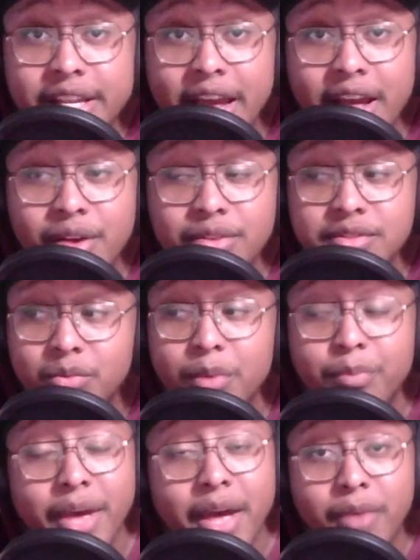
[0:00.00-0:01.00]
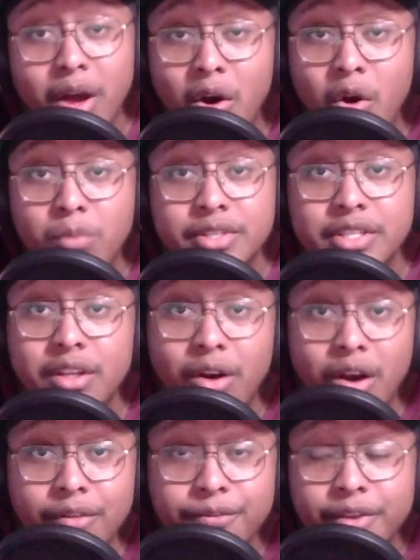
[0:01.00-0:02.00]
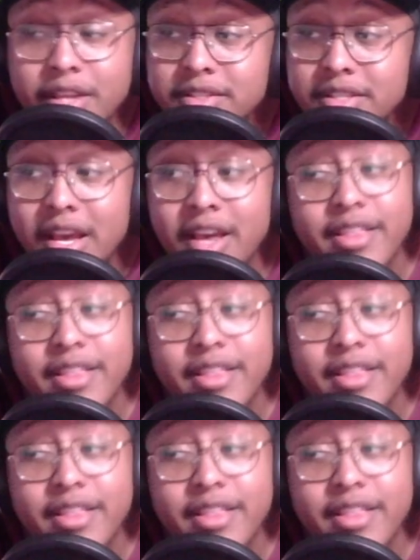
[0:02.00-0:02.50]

downs with Pat Mahomes in the offense,